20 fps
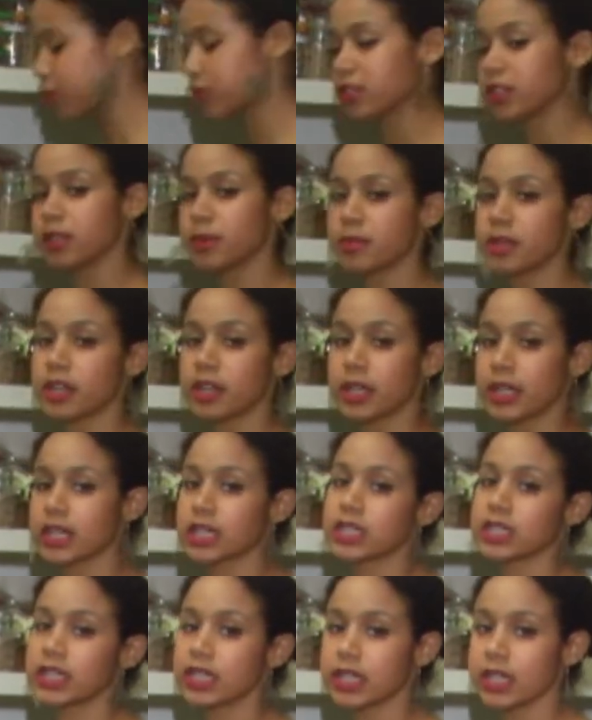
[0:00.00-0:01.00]
preliminary
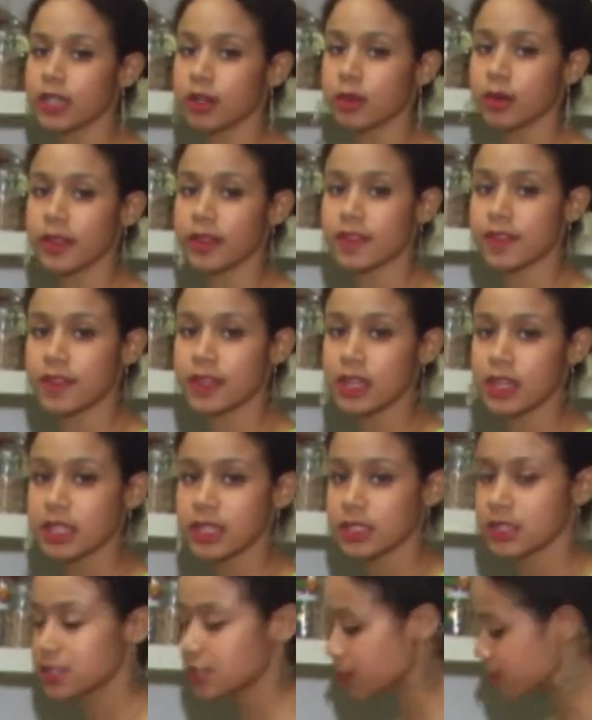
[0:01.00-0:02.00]
cleaning with
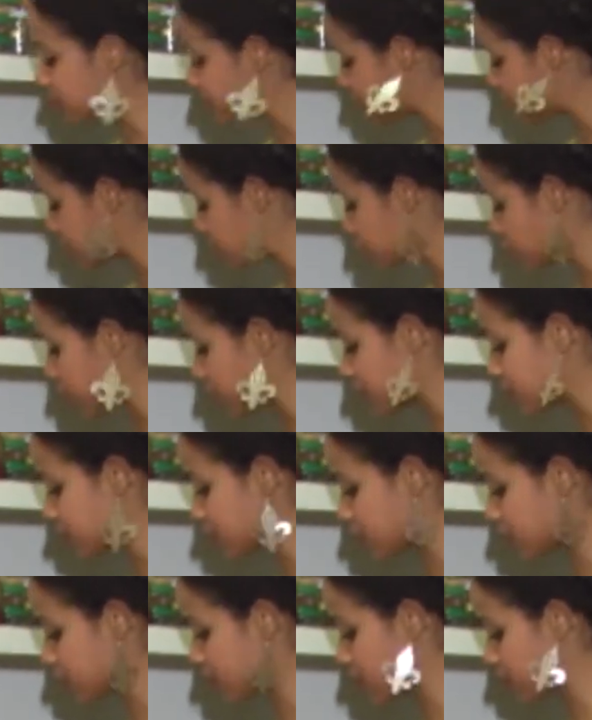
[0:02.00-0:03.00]
some
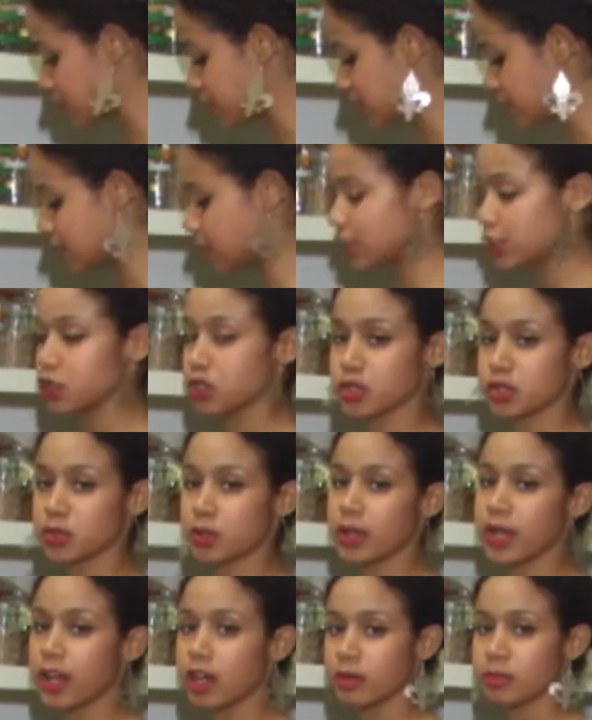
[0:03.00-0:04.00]
citrus, because the citrus
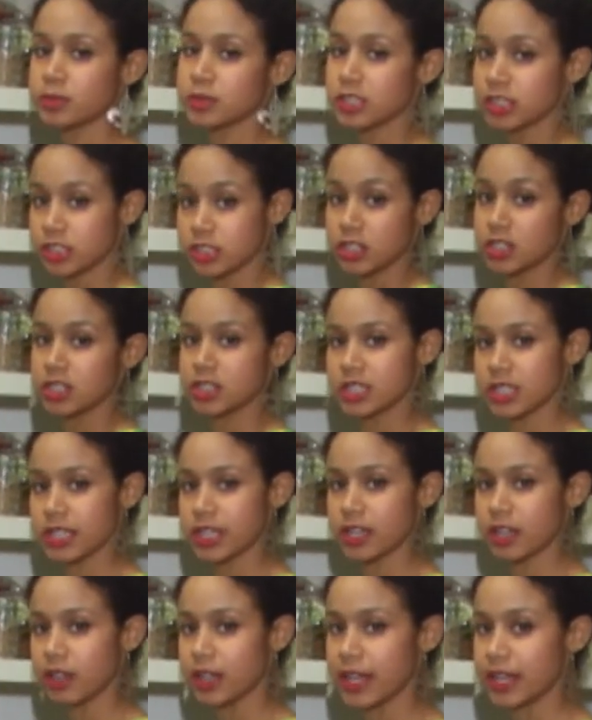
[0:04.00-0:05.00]
will help to start to
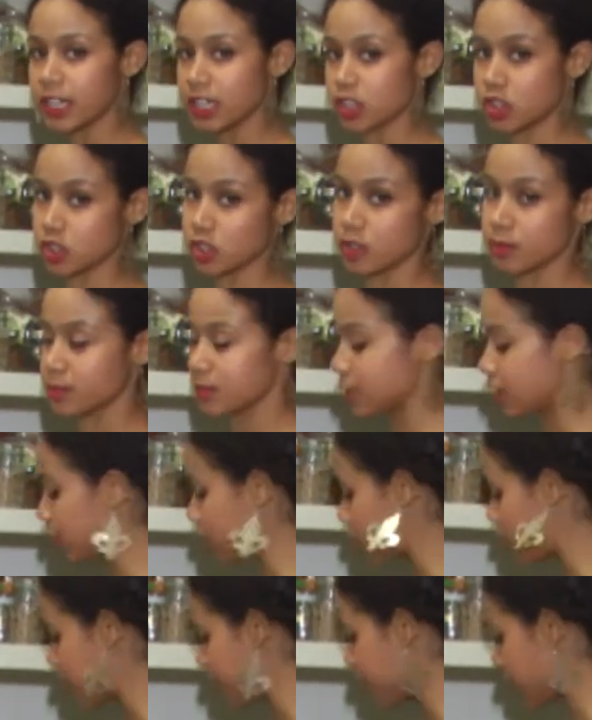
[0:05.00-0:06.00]
kill any germs that
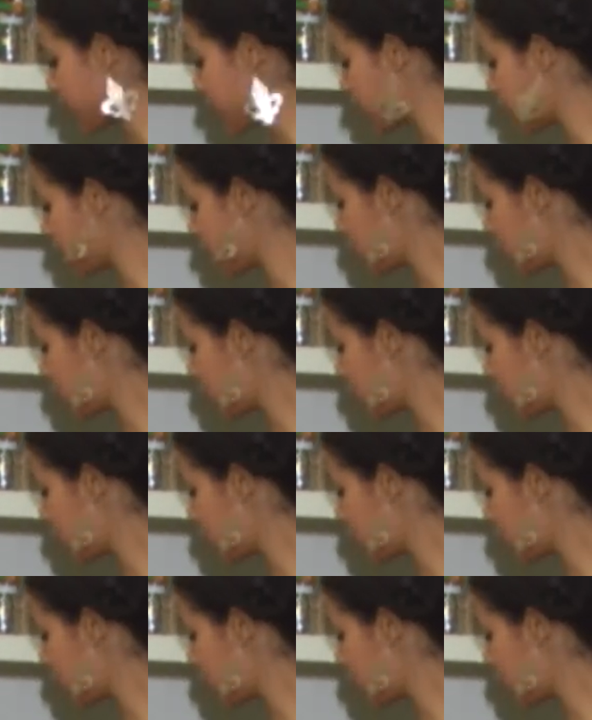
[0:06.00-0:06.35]
are on there.